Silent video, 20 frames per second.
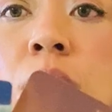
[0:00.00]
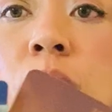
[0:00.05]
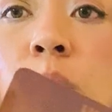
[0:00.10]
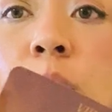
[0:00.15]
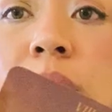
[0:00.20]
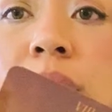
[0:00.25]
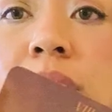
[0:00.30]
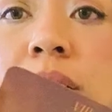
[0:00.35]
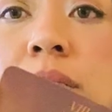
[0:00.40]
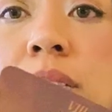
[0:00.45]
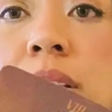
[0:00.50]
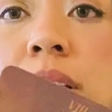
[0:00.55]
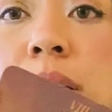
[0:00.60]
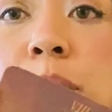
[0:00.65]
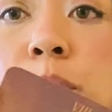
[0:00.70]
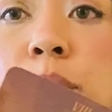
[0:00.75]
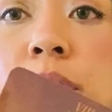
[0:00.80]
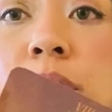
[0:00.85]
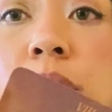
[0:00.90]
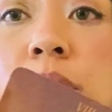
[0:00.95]
We have a
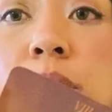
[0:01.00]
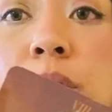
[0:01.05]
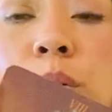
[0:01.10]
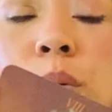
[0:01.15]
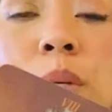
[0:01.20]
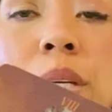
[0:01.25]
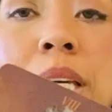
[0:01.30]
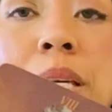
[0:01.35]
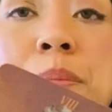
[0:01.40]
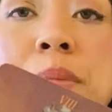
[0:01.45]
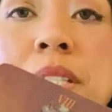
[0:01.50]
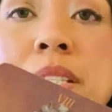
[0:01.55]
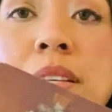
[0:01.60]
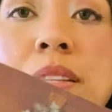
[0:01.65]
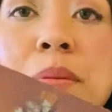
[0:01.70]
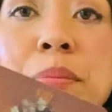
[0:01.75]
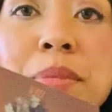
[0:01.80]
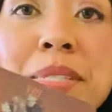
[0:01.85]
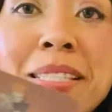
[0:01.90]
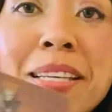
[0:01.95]
Libra here who keeps to
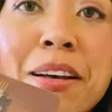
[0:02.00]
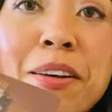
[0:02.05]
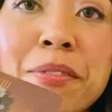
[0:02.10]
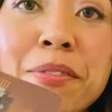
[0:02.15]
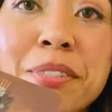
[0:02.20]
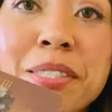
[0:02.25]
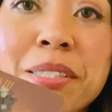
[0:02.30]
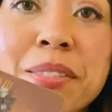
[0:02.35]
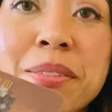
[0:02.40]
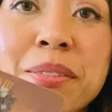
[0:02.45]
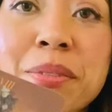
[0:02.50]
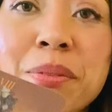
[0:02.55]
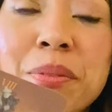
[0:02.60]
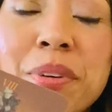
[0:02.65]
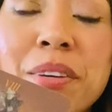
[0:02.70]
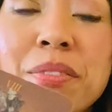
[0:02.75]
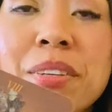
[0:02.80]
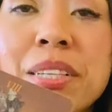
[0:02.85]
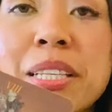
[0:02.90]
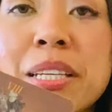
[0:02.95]
themselves. We
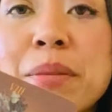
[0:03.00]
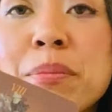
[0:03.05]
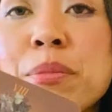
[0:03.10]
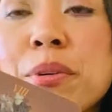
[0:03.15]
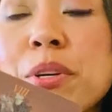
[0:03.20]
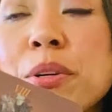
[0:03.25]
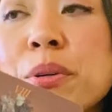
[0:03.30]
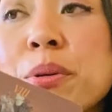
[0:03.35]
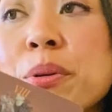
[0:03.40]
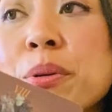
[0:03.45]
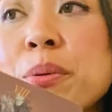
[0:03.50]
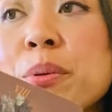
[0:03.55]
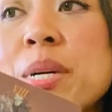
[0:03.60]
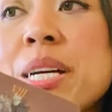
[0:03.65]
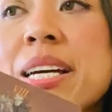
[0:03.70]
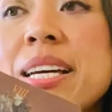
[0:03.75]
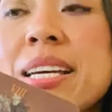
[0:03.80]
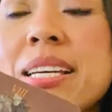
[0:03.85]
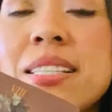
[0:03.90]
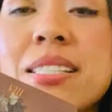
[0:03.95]
have a Libra who
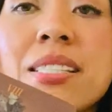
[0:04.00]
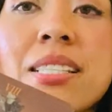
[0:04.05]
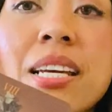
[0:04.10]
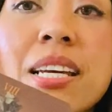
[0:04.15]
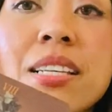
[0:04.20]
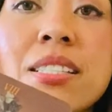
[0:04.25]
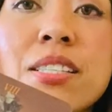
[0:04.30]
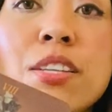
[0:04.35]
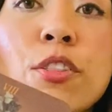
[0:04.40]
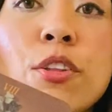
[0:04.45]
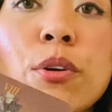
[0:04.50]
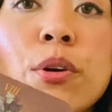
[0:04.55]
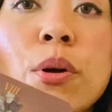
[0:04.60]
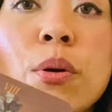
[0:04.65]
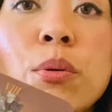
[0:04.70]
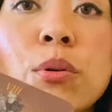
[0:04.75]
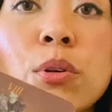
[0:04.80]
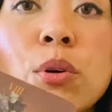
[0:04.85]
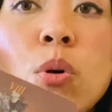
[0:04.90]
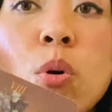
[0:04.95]
stays in their
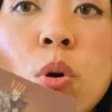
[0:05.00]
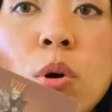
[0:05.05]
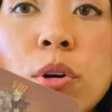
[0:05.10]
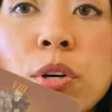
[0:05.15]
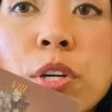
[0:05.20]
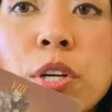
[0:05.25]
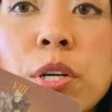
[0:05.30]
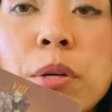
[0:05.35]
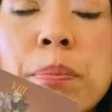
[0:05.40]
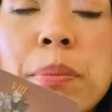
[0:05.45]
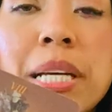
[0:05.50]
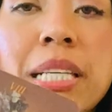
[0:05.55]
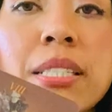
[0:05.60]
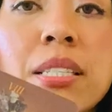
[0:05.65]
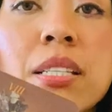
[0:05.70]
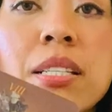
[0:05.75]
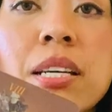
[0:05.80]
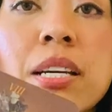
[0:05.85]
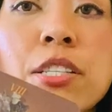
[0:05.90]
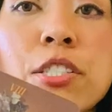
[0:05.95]
own corner, pays
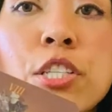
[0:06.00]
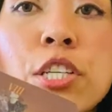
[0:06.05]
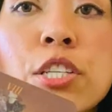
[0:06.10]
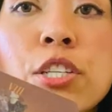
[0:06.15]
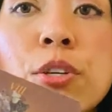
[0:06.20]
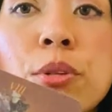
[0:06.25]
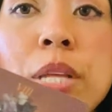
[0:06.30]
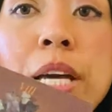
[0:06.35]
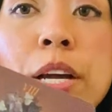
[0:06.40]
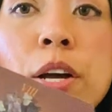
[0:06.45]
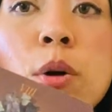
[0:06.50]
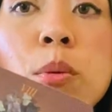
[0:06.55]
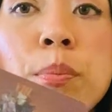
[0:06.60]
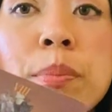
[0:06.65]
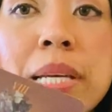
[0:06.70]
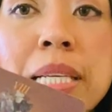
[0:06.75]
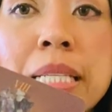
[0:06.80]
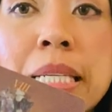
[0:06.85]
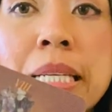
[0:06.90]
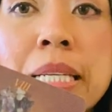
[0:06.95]
attention to their own
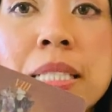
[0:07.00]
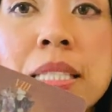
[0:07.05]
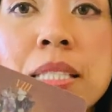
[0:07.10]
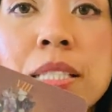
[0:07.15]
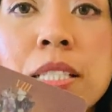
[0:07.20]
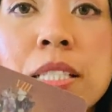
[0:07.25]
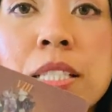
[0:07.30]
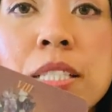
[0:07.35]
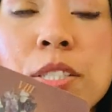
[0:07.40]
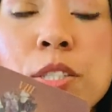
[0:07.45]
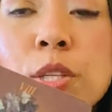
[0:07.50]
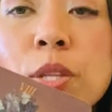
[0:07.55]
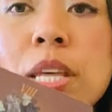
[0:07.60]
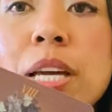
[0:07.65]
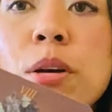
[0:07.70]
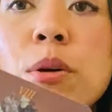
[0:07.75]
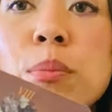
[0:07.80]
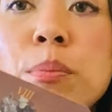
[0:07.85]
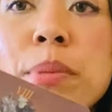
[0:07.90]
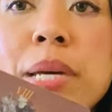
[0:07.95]
business.
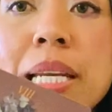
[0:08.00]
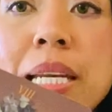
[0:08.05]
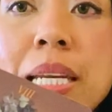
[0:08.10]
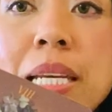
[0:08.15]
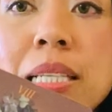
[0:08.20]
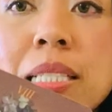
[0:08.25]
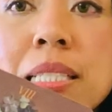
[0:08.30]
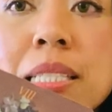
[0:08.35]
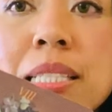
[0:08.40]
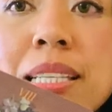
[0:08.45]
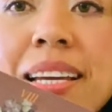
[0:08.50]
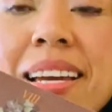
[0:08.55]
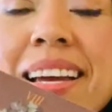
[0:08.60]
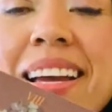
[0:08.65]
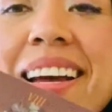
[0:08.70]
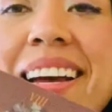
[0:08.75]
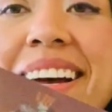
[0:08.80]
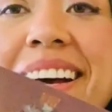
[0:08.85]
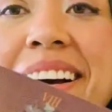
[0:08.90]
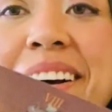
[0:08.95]

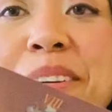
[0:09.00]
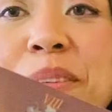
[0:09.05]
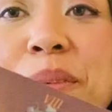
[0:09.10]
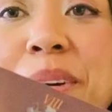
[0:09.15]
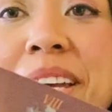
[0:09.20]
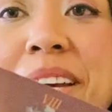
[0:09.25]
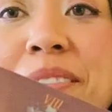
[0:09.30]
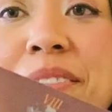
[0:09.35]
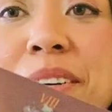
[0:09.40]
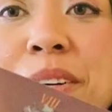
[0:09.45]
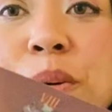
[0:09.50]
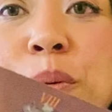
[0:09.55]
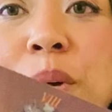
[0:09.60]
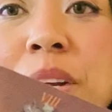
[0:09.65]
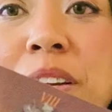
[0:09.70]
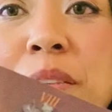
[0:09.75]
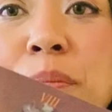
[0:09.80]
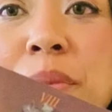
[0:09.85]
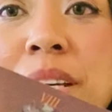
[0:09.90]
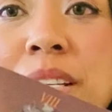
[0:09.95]
We have a
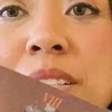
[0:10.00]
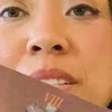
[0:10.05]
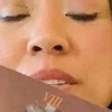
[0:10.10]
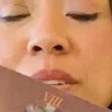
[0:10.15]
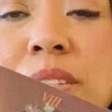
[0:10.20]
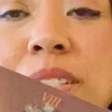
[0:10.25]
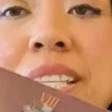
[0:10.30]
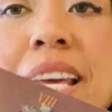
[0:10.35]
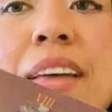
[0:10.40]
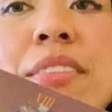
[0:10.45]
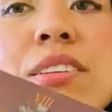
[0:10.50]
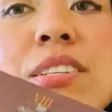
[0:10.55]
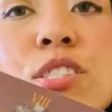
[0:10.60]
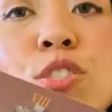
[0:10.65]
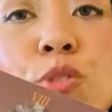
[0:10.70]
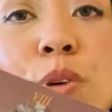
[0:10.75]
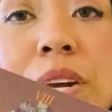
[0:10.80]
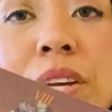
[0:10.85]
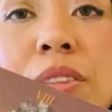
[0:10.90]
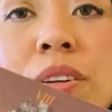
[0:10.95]
Queen of Pentacles and the
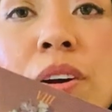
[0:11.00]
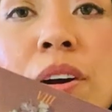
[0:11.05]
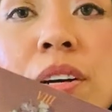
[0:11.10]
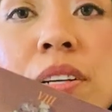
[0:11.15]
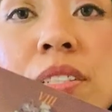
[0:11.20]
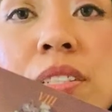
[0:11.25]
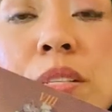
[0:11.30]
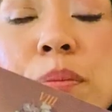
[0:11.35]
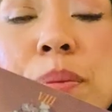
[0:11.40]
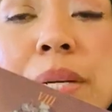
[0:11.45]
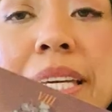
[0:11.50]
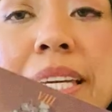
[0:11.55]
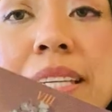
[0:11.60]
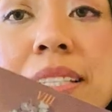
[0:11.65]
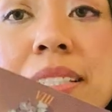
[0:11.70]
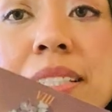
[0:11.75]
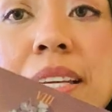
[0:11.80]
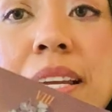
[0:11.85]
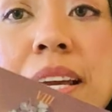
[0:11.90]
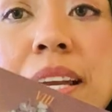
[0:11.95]
Strength card to
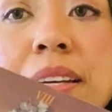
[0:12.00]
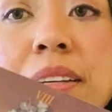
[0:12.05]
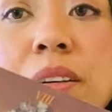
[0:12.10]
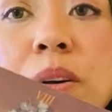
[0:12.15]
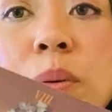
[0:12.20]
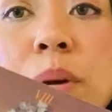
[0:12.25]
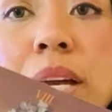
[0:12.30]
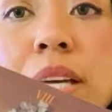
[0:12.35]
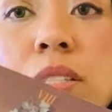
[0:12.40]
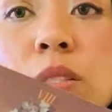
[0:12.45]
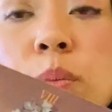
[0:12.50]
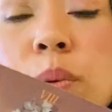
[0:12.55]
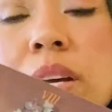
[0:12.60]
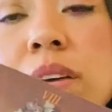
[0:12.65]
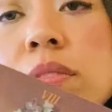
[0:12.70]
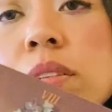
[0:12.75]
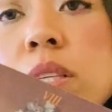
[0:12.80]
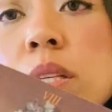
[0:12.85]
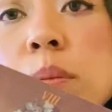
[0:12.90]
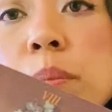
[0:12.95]
begin today. Okay, so we
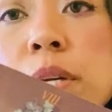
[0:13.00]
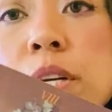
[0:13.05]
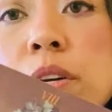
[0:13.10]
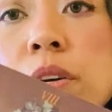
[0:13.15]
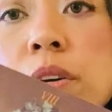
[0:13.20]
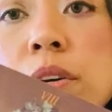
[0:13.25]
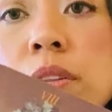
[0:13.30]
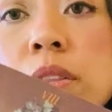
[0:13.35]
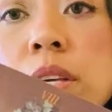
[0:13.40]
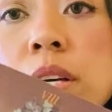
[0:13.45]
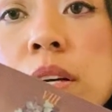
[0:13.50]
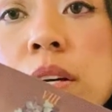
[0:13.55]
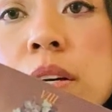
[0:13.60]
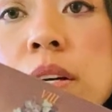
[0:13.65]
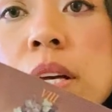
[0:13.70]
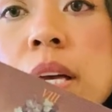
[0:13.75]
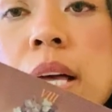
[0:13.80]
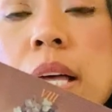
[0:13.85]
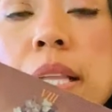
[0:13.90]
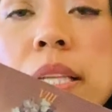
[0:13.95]
have a little bit of earth here,
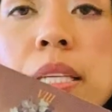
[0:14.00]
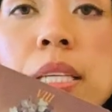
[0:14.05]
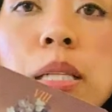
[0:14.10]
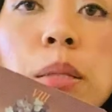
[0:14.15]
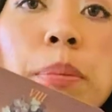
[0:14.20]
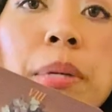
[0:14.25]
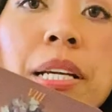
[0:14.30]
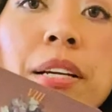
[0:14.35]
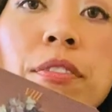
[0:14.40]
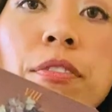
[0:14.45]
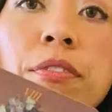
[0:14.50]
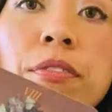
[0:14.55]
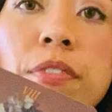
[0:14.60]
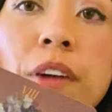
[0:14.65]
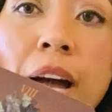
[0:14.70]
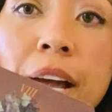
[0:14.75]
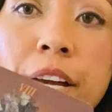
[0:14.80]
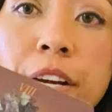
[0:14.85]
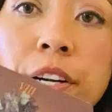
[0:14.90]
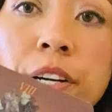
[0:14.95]
a little bit of
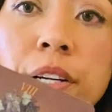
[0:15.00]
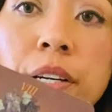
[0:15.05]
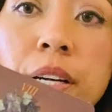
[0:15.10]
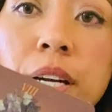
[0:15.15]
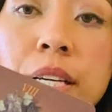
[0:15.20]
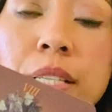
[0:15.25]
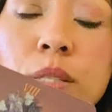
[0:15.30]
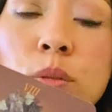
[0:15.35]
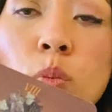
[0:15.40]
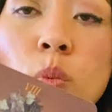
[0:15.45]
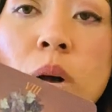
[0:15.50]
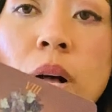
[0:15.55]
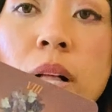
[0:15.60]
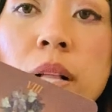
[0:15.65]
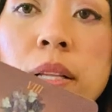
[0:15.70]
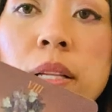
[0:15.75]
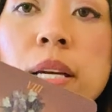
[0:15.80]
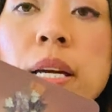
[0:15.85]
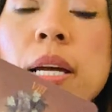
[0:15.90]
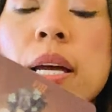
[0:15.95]
fire as well.